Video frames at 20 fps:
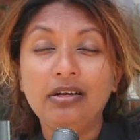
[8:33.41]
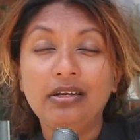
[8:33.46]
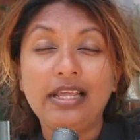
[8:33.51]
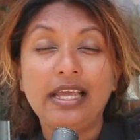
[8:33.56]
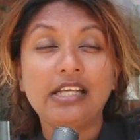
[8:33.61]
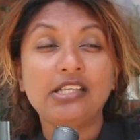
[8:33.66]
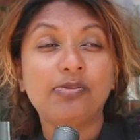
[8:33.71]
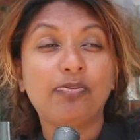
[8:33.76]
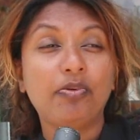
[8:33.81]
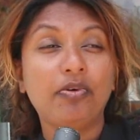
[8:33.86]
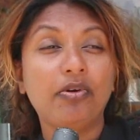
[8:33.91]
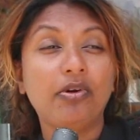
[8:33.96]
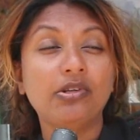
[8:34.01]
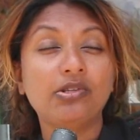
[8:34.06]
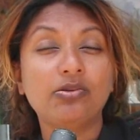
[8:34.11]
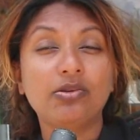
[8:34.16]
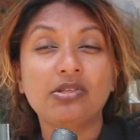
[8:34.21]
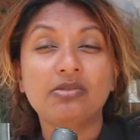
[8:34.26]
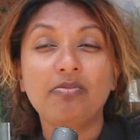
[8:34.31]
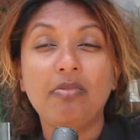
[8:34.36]
The
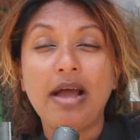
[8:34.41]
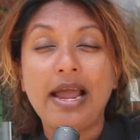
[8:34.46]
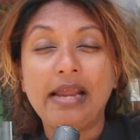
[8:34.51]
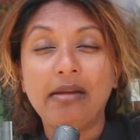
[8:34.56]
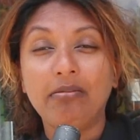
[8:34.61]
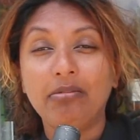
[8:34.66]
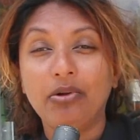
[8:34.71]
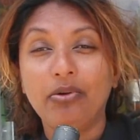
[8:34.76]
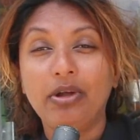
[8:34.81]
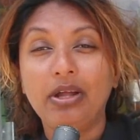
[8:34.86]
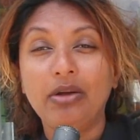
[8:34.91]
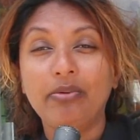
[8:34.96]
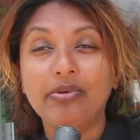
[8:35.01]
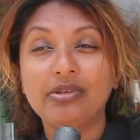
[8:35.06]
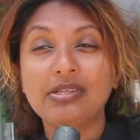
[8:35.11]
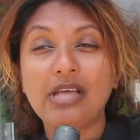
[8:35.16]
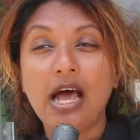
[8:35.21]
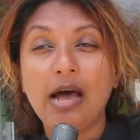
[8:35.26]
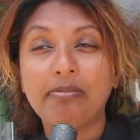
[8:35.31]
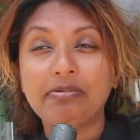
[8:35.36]
experience was mind-blowing. It
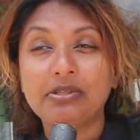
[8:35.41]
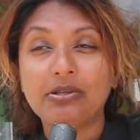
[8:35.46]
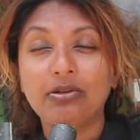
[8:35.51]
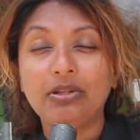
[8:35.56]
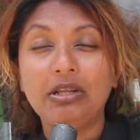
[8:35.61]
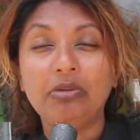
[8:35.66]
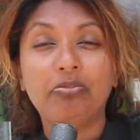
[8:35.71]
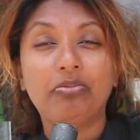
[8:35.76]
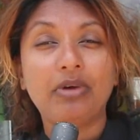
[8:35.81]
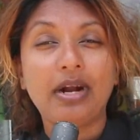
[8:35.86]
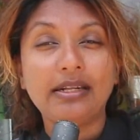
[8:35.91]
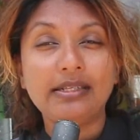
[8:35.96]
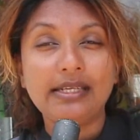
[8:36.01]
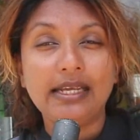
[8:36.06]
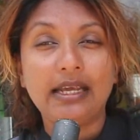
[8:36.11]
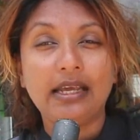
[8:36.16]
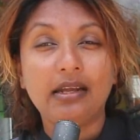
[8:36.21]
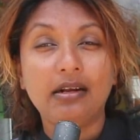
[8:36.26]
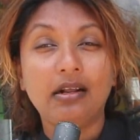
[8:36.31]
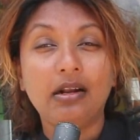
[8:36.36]
was absolutely
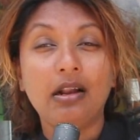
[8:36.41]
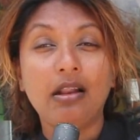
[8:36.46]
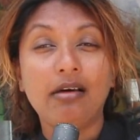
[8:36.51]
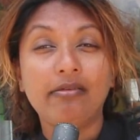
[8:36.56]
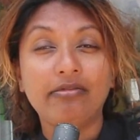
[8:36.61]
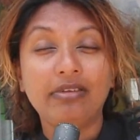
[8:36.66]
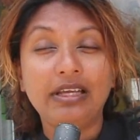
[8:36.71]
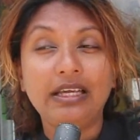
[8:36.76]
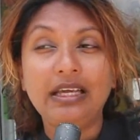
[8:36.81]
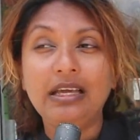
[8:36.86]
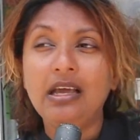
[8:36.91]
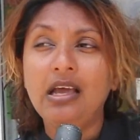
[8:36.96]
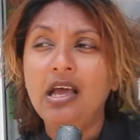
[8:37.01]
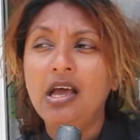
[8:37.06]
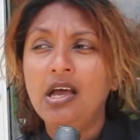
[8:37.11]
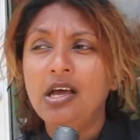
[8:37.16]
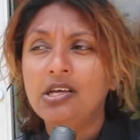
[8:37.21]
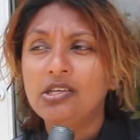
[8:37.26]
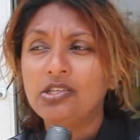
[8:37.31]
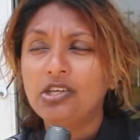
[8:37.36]
breathtaking and lovely.
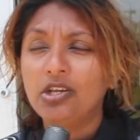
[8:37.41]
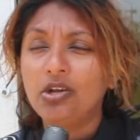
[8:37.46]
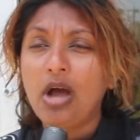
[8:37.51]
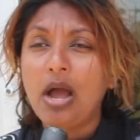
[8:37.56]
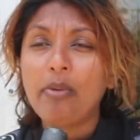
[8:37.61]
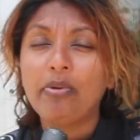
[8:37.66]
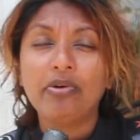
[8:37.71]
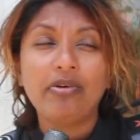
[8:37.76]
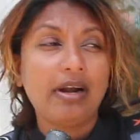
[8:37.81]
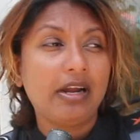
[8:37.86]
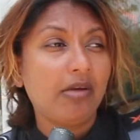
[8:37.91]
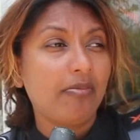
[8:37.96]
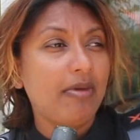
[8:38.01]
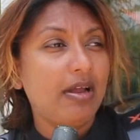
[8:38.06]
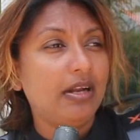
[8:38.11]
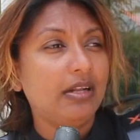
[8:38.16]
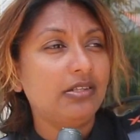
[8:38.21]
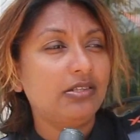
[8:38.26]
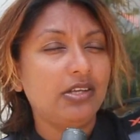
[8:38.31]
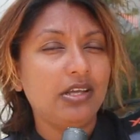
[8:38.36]
So, I would
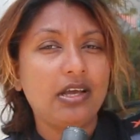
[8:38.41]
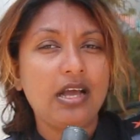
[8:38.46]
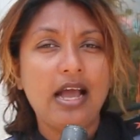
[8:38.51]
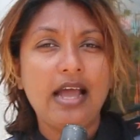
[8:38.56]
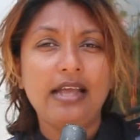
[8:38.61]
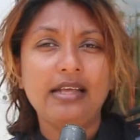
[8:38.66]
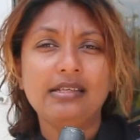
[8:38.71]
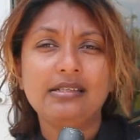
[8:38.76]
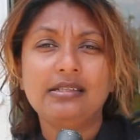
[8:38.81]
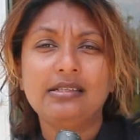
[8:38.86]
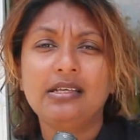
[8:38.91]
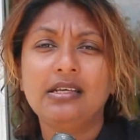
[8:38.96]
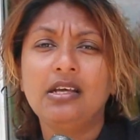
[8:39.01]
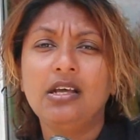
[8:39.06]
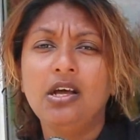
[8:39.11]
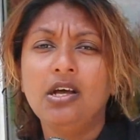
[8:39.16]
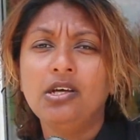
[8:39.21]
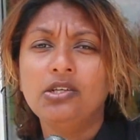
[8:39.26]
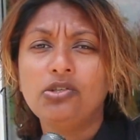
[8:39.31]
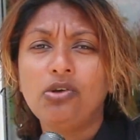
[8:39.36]
recommend it to you guys.
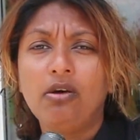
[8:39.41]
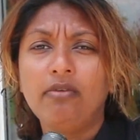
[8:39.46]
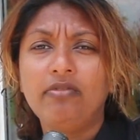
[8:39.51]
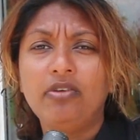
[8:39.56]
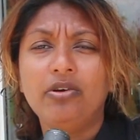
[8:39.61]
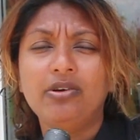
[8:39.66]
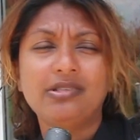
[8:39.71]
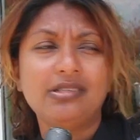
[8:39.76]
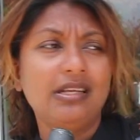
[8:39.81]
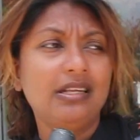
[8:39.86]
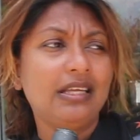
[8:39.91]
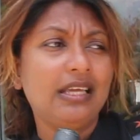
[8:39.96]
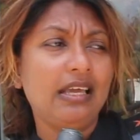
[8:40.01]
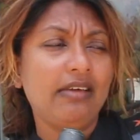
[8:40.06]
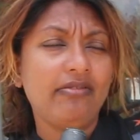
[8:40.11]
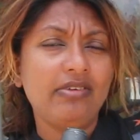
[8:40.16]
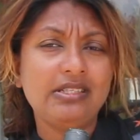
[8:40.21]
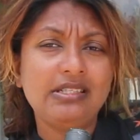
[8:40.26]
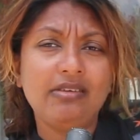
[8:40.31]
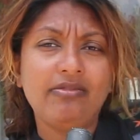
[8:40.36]
To our viewers on
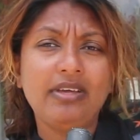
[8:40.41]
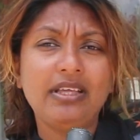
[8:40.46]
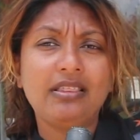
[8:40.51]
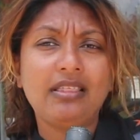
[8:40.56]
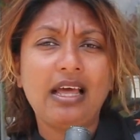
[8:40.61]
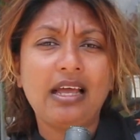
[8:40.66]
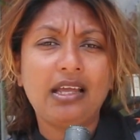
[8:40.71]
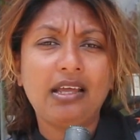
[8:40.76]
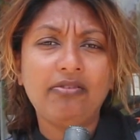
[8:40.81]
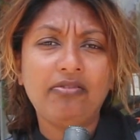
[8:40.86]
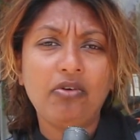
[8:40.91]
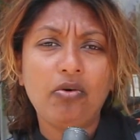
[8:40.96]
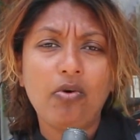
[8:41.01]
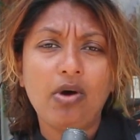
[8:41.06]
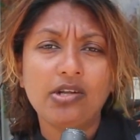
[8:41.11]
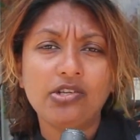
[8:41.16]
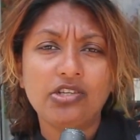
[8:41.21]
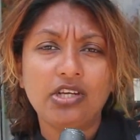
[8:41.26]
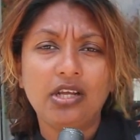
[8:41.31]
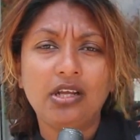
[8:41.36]
KVTV, thank you for
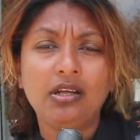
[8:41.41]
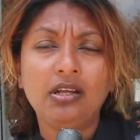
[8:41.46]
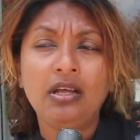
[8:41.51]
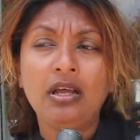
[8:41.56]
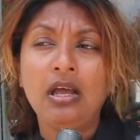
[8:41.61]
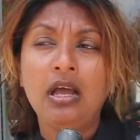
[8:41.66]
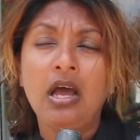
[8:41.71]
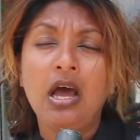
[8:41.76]
watching.